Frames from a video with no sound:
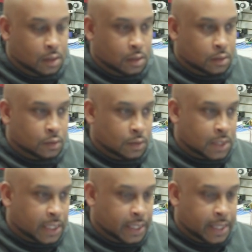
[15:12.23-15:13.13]
soon as I
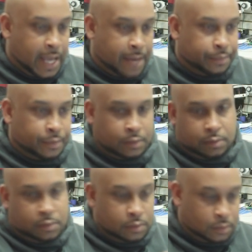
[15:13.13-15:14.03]
get the Apple
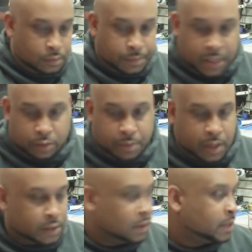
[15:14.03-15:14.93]
menu bar at
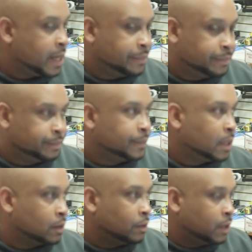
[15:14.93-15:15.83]
the top, I'll
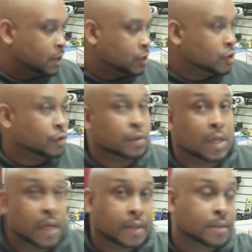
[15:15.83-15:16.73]
go ahead and show you
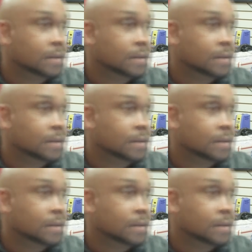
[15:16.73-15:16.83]
guys